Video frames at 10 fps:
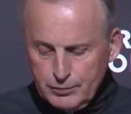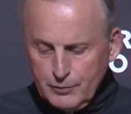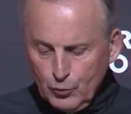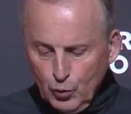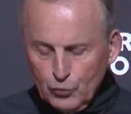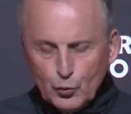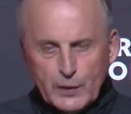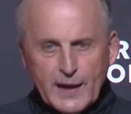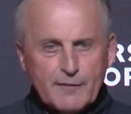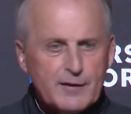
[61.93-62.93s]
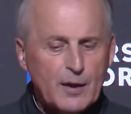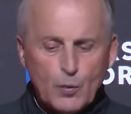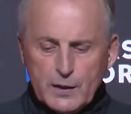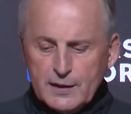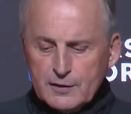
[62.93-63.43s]
the rules that we have now,
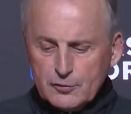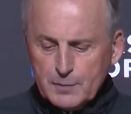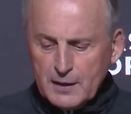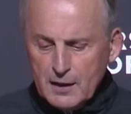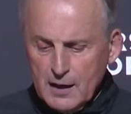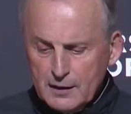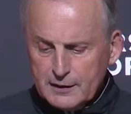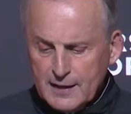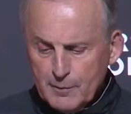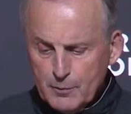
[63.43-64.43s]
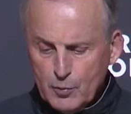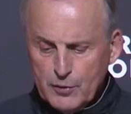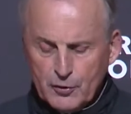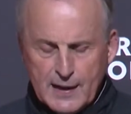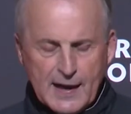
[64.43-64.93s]
we get to spend a lot time
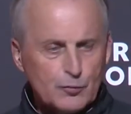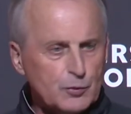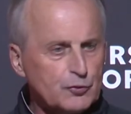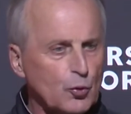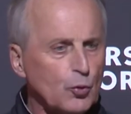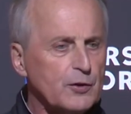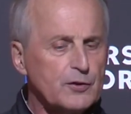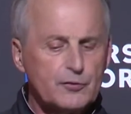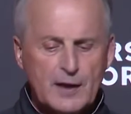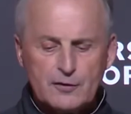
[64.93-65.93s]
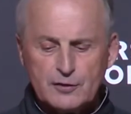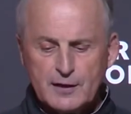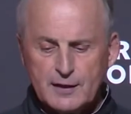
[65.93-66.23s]
with our guys when school's in session.